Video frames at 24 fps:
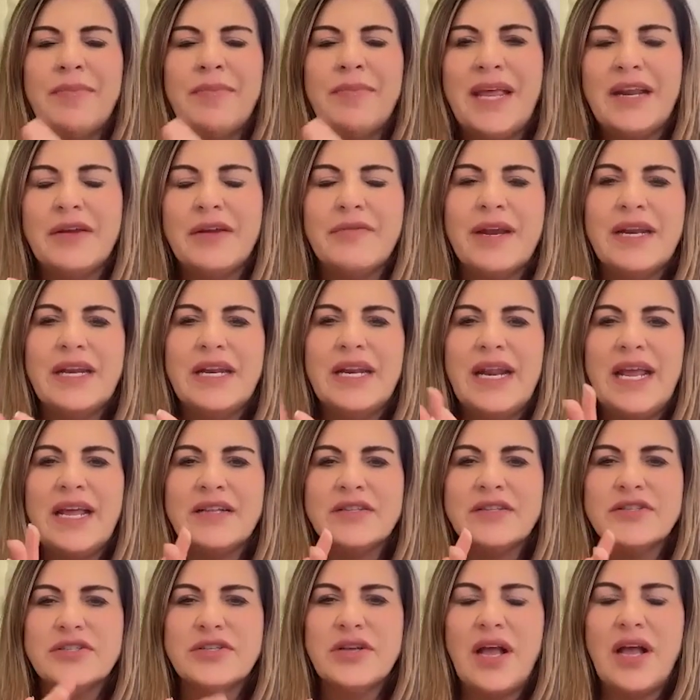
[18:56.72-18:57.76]
I'm getting ready to
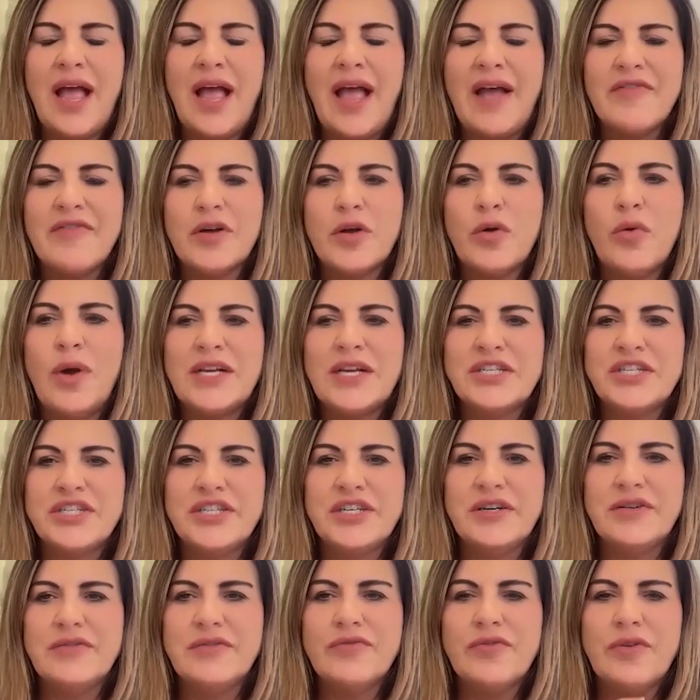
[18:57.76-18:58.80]
answer. I have a
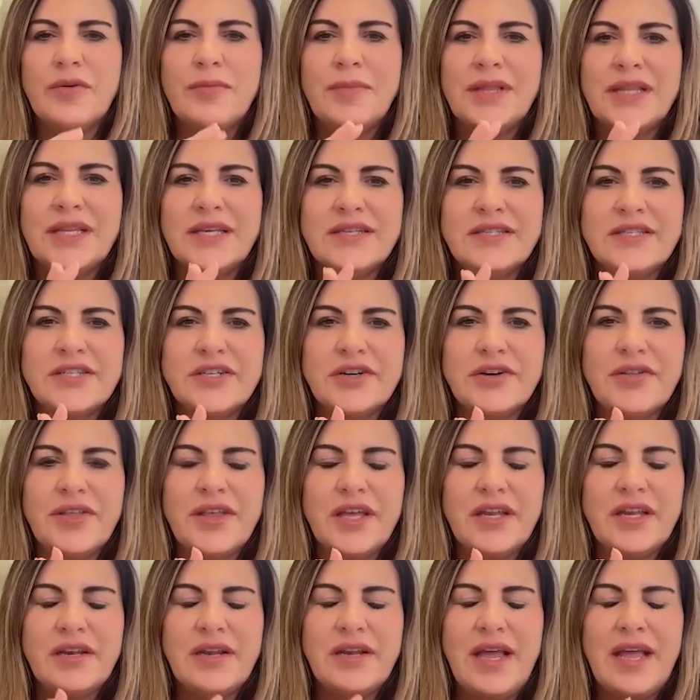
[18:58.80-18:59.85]
question from a listener
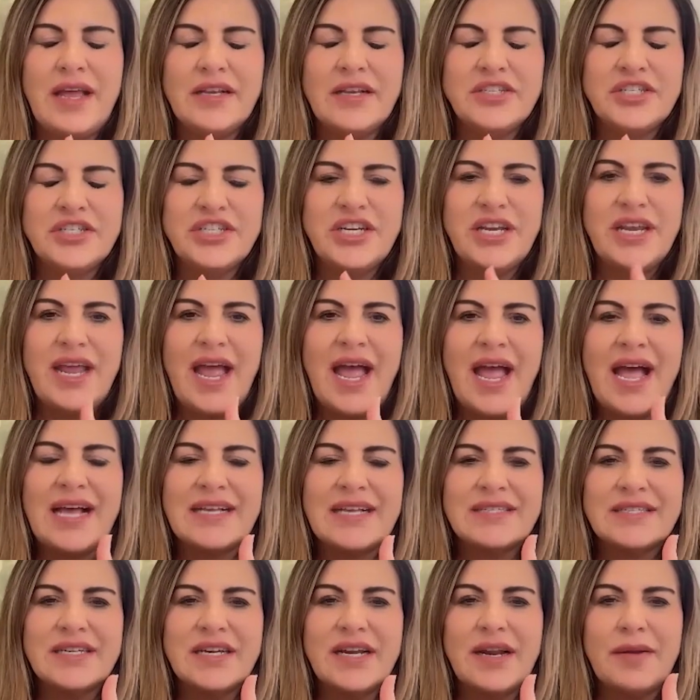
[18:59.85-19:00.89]
that uh, she
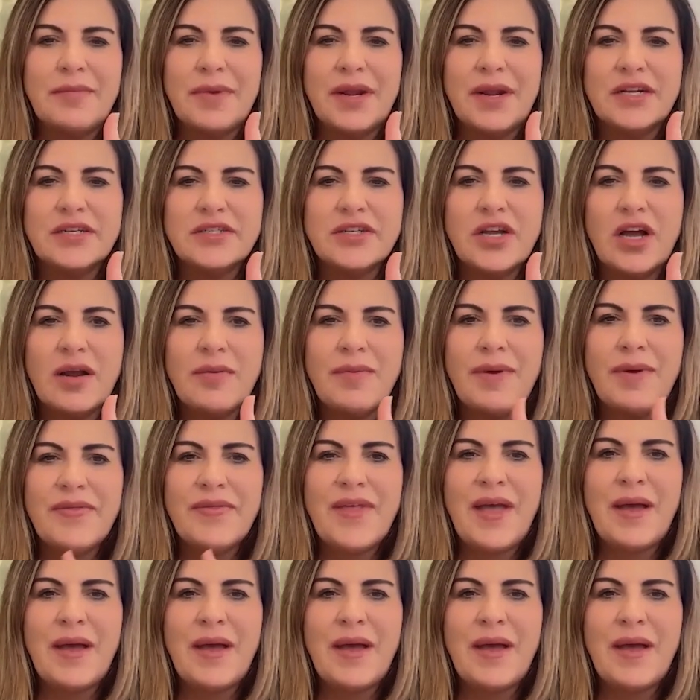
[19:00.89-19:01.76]
asked, and I'm going to talk about